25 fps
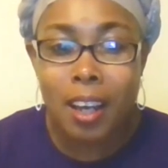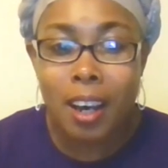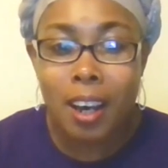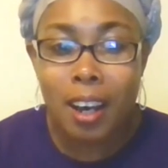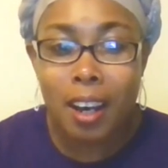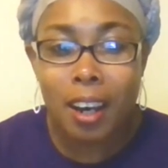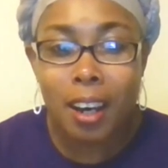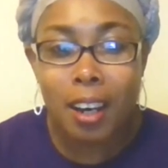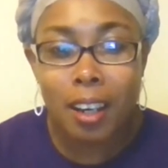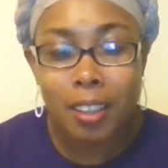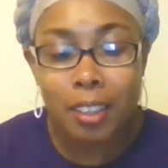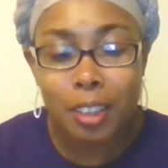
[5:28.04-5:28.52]

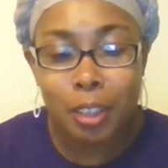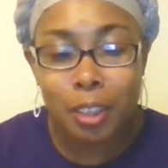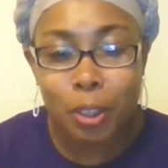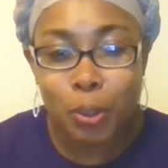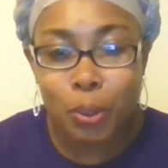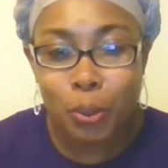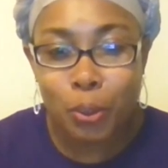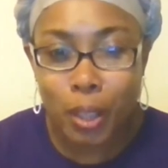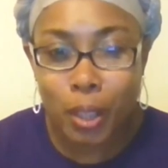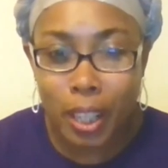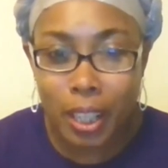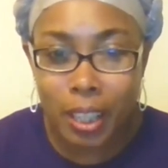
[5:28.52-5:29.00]
the
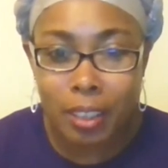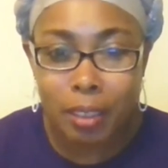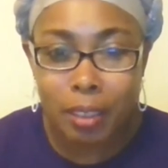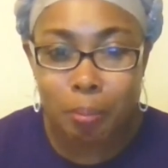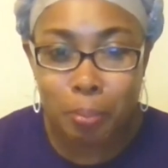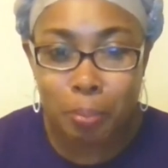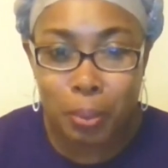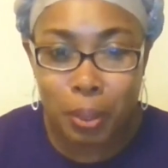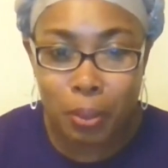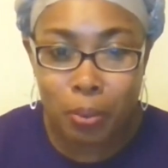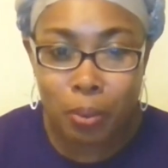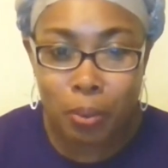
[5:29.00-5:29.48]
credit
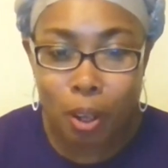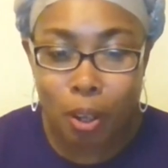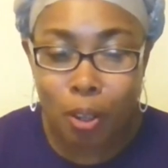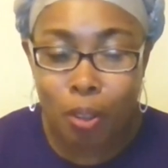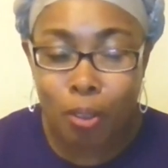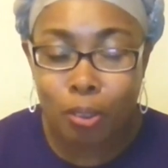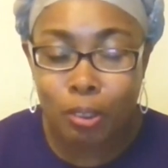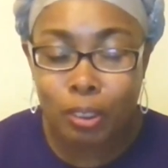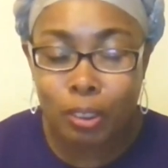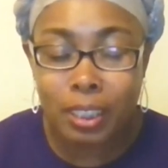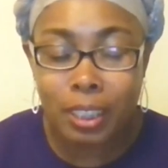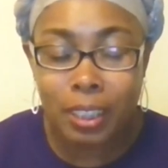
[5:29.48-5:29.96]

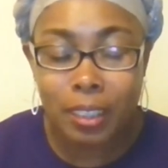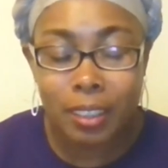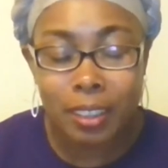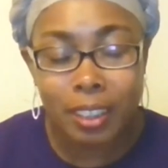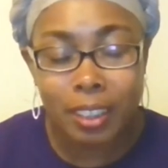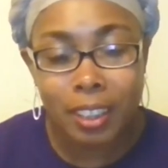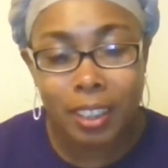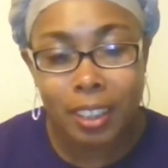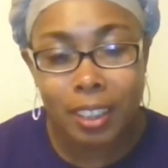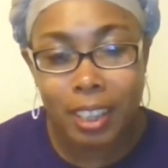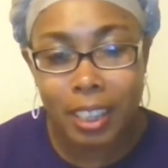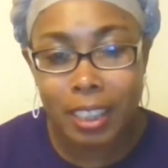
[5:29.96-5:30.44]
bureaus and the
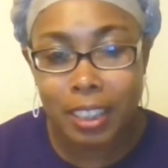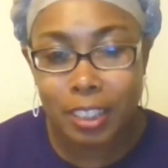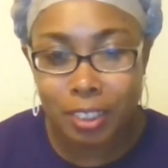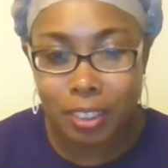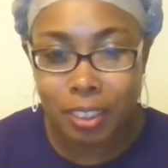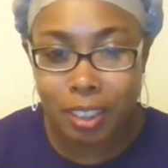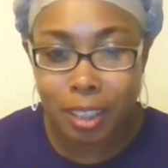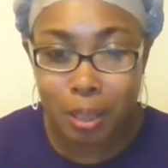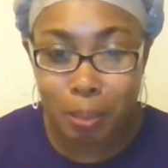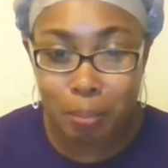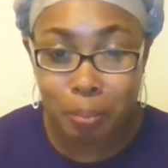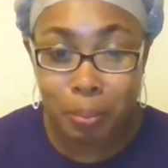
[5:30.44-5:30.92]
collection
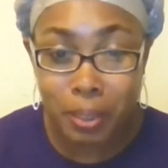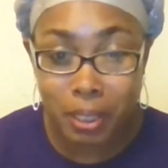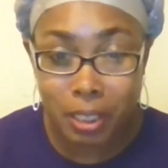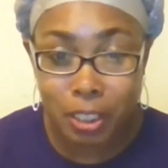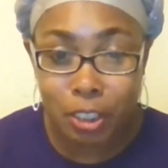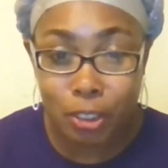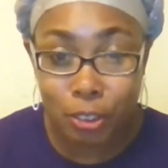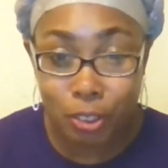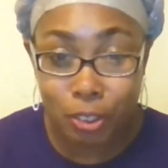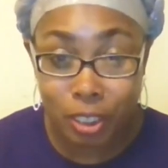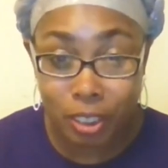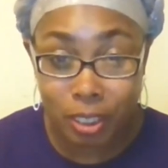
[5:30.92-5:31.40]

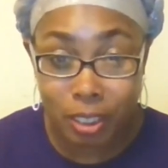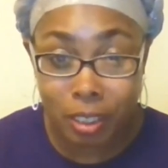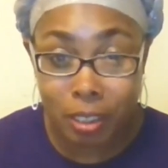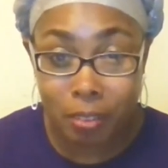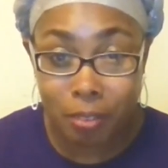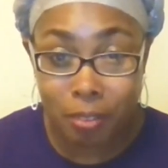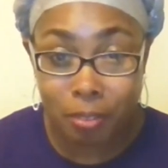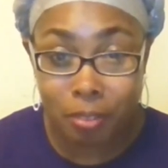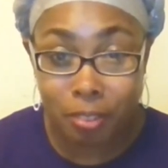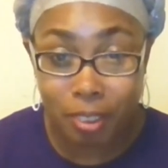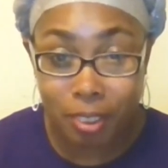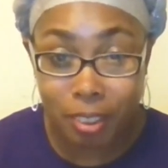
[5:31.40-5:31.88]
companies yourself.
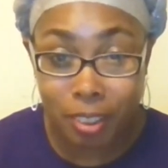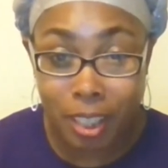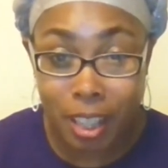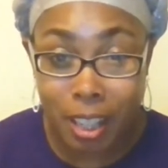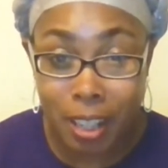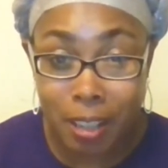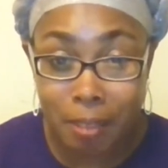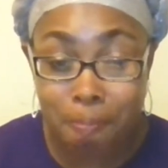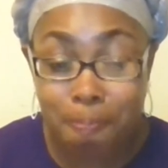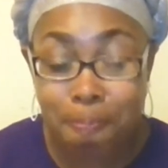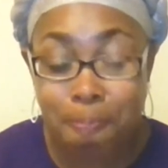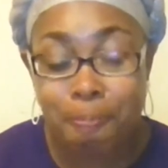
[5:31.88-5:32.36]

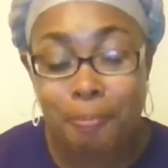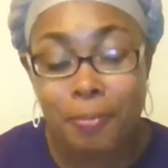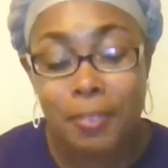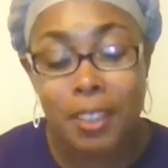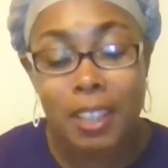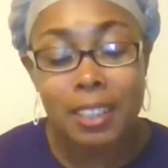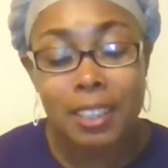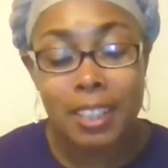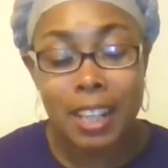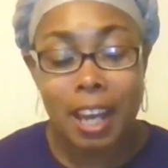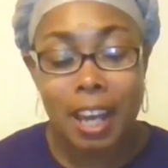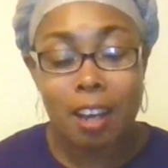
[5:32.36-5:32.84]
Okay.
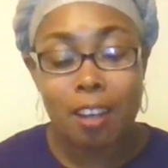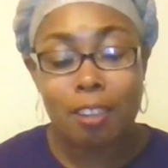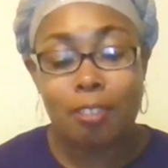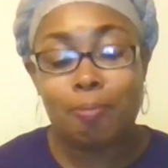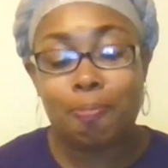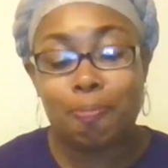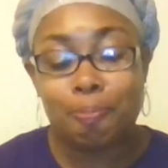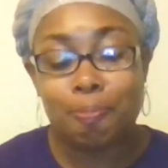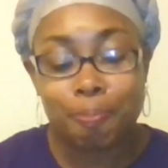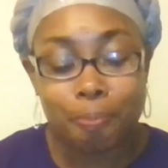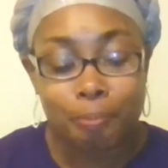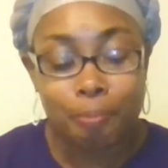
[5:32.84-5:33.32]
Now,
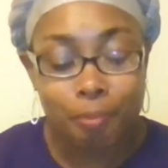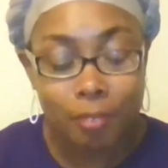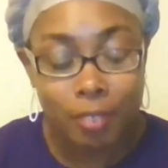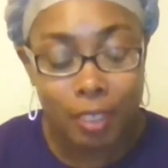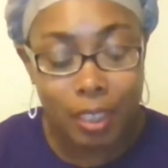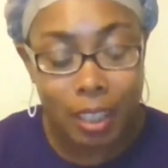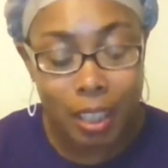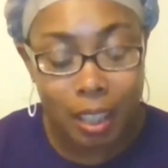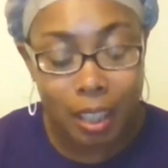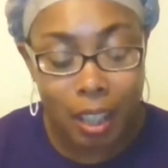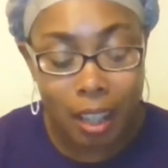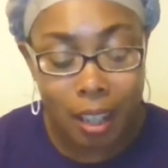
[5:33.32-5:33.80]

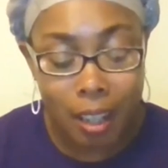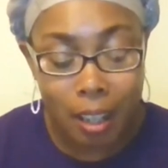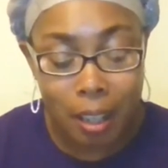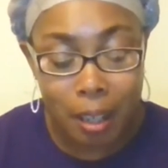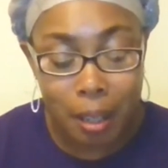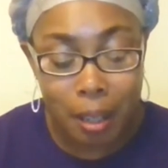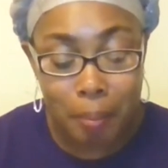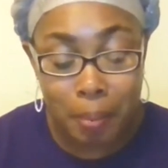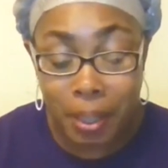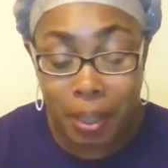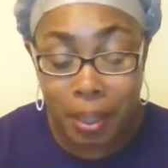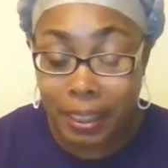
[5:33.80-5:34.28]

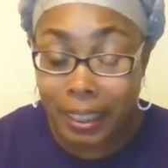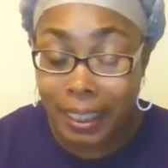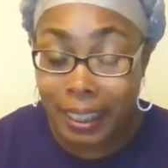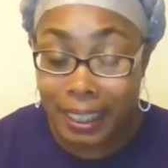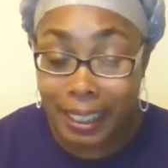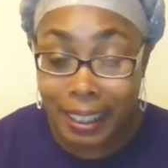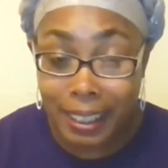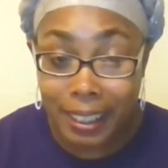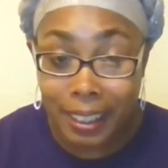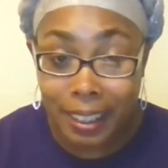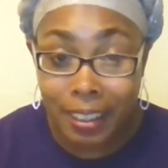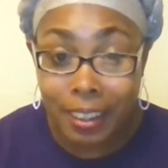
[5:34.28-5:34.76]

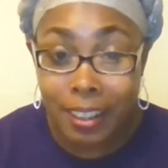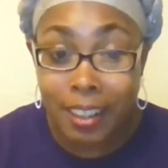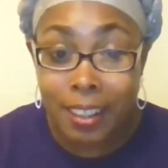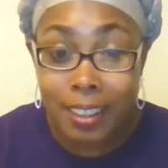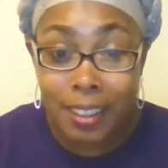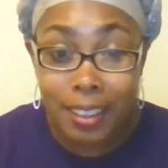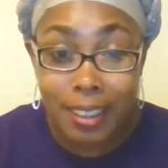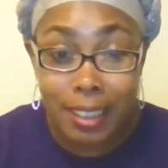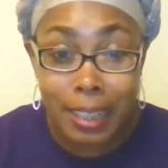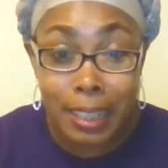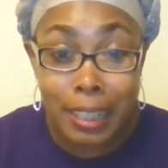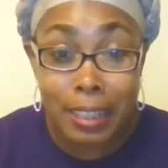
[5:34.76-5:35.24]
again,
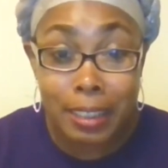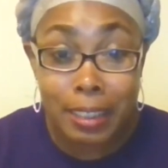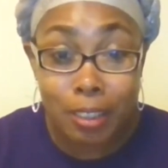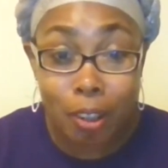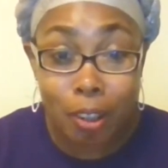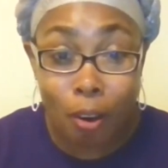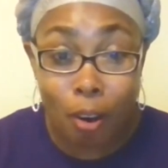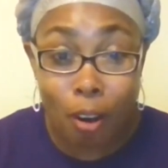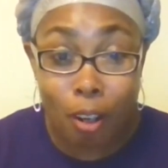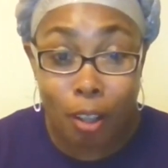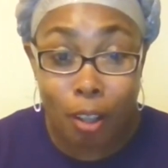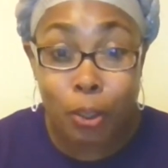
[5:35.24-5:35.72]
these
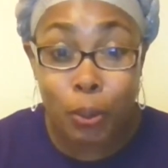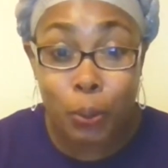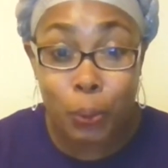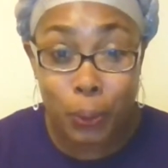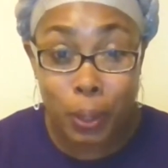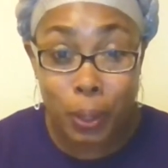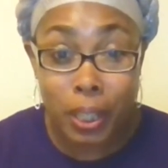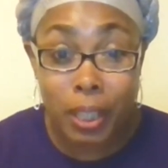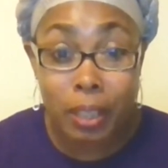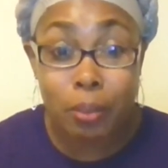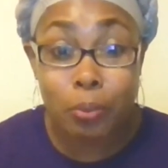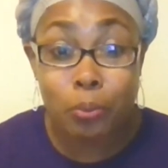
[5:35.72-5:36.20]
are
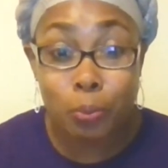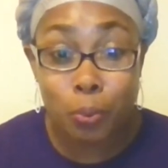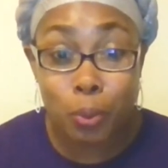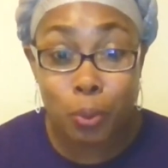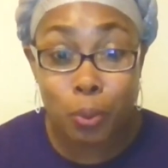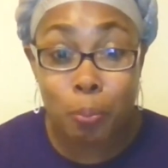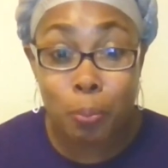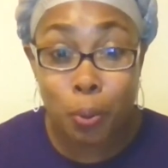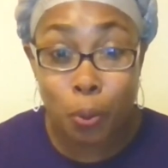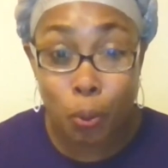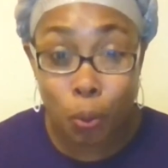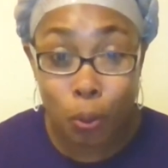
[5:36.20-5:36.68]
credit
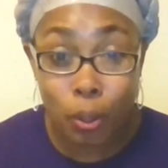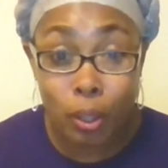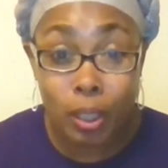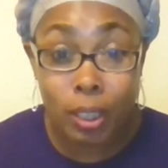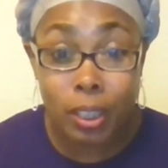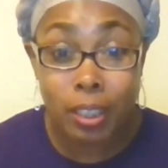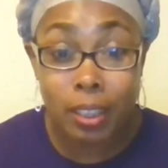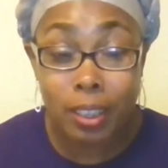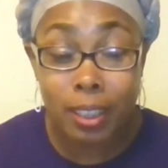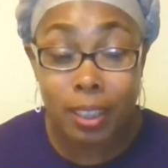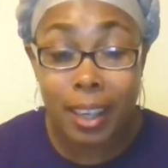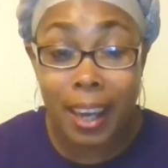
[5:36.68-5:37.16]

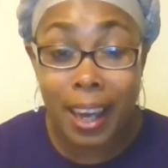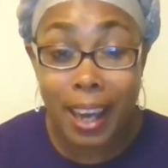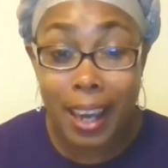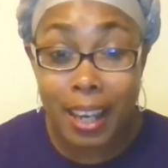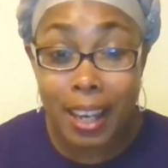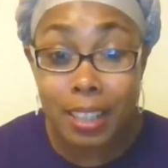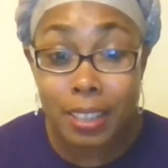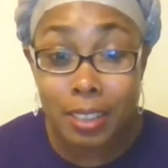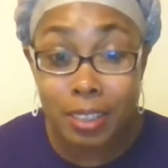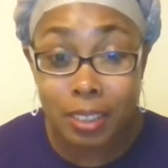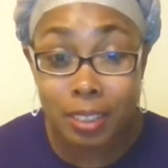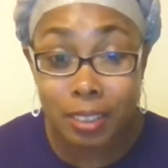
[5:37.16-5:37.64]
reporting
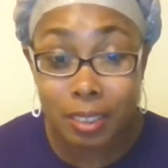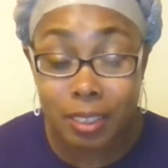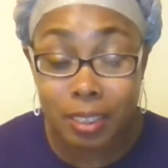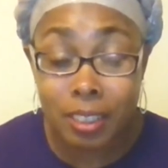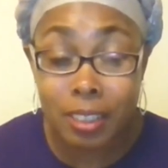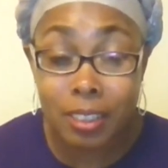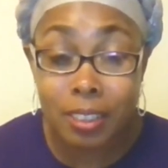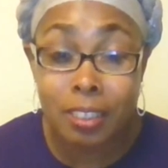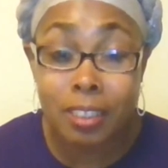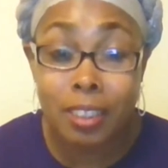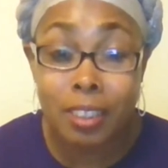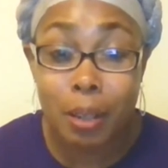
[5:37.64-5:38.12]

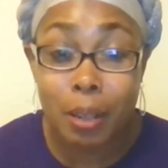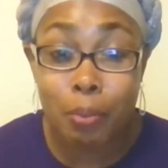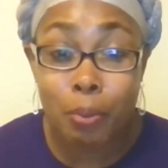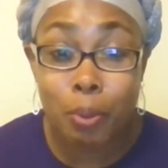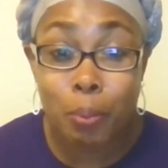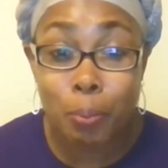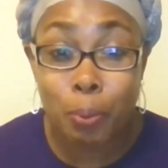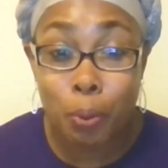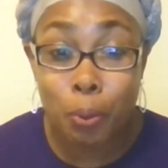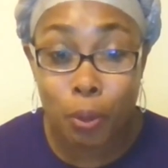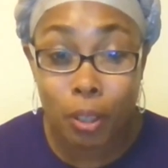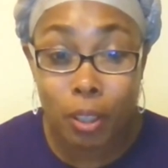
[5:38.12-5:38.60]
agencies that
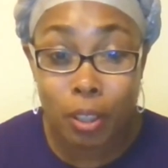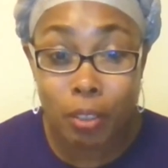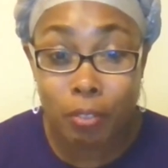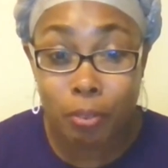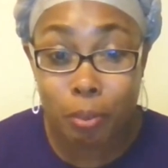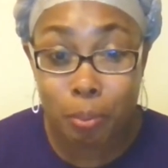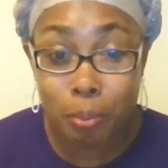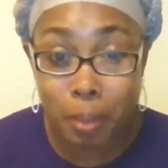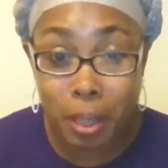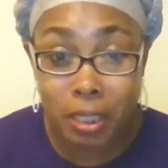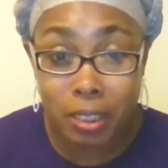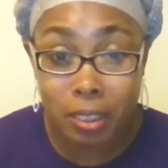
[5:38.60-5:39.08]
report
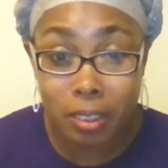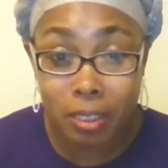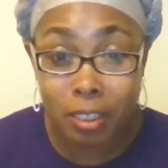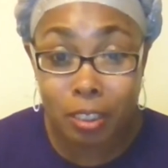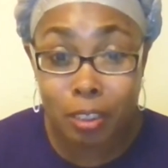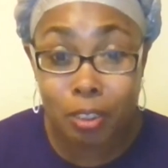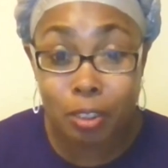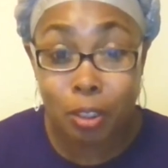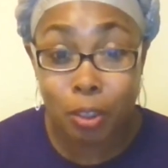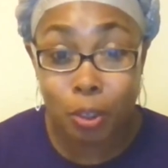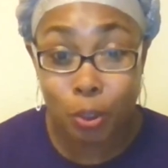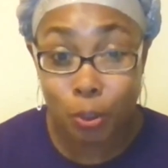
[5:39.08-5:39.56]
information
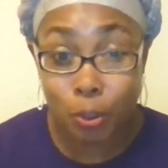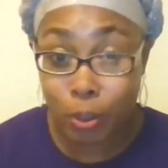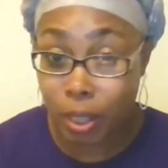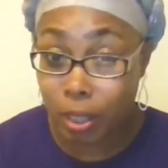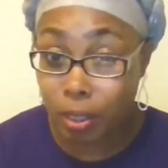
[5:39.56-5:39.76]
to the